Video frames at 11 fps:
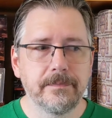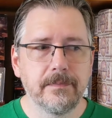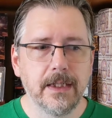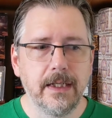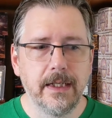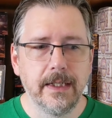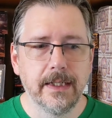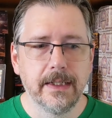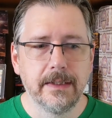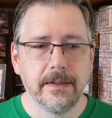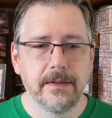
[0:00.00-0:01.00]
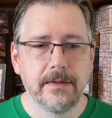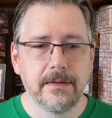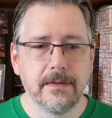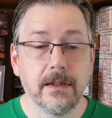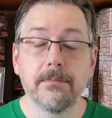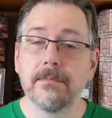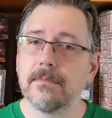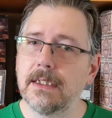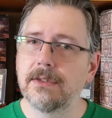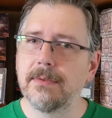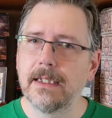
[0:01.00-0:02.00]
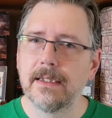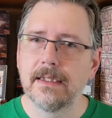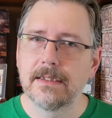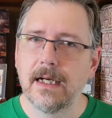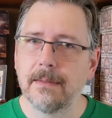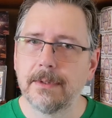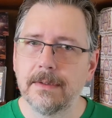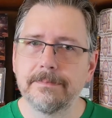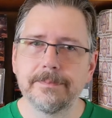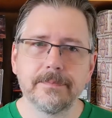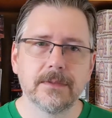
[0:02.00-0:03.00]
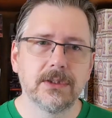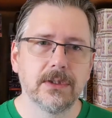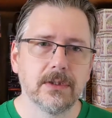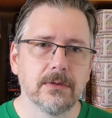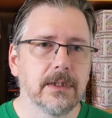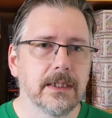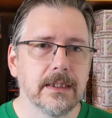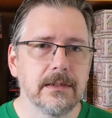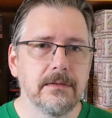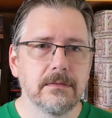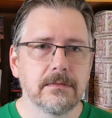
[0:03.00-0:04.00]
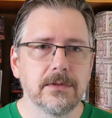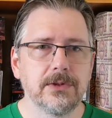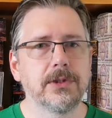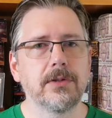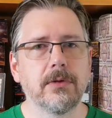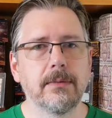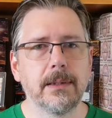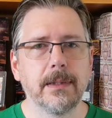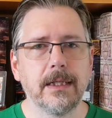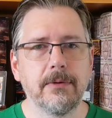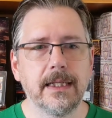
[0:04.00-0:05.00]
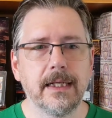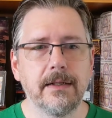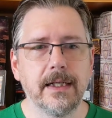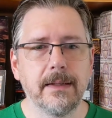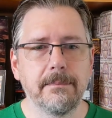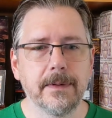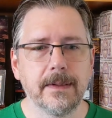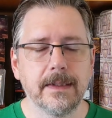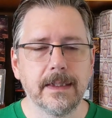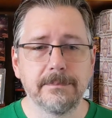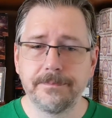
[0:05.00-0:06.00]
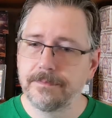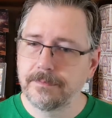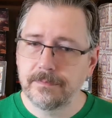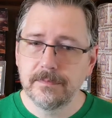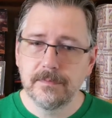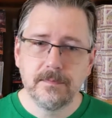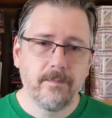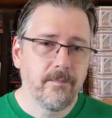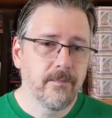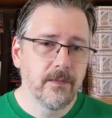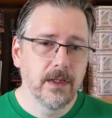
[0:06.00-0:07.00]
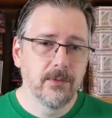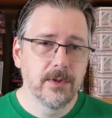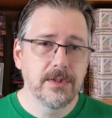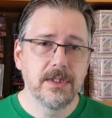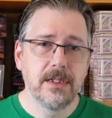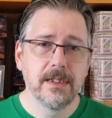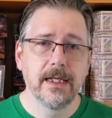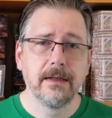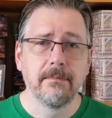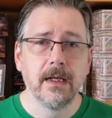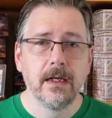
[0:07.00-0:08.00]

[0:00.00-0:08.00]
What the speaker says: And nope, next week I think is Commoner. So don't know what I'm going to play with that yet, but we'll see you then.